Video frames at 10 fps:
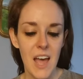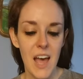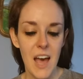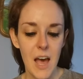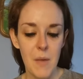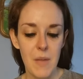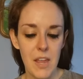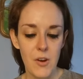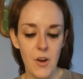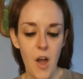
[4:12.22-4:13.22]

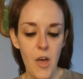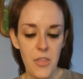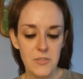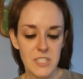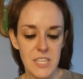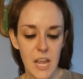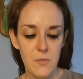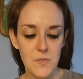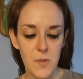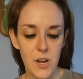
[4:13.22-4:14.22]
And our author today
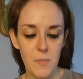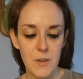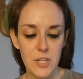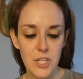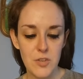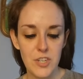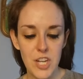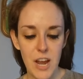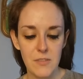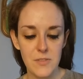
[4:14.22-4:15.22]
was brought up in a Jewish
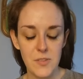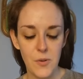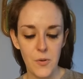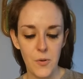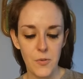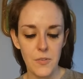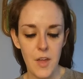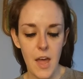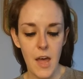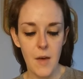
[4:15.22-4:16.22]
household,
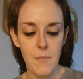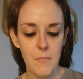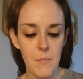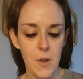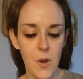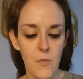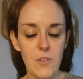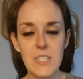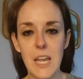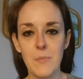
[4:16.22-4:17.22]
but
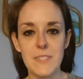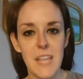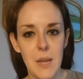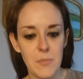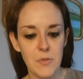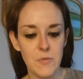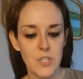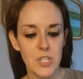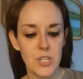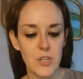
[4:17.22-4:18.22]
over time was able
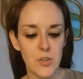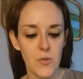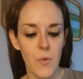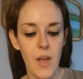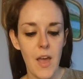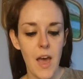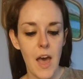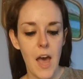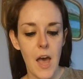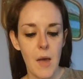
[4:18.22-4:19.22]
to
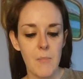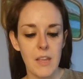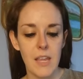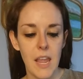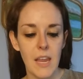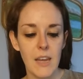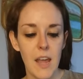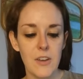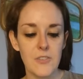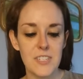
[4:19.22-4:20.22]
gain
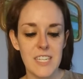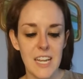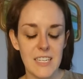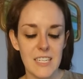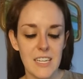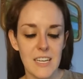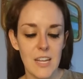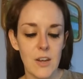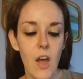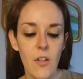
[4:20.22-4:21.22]
understanding
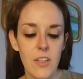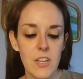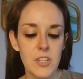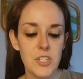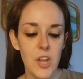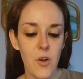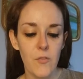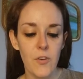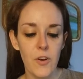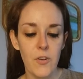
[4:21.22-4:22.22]
and knowledge
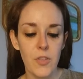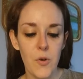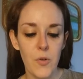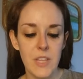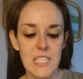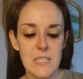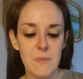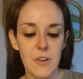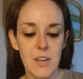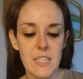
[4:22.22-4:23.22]
over the Holy
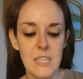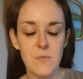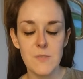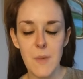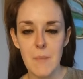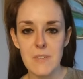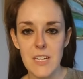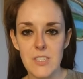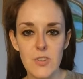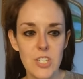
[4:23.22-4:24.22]
Spirit and was
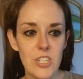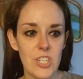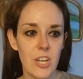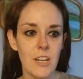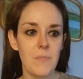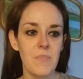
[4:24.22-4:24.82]
baptized Christian.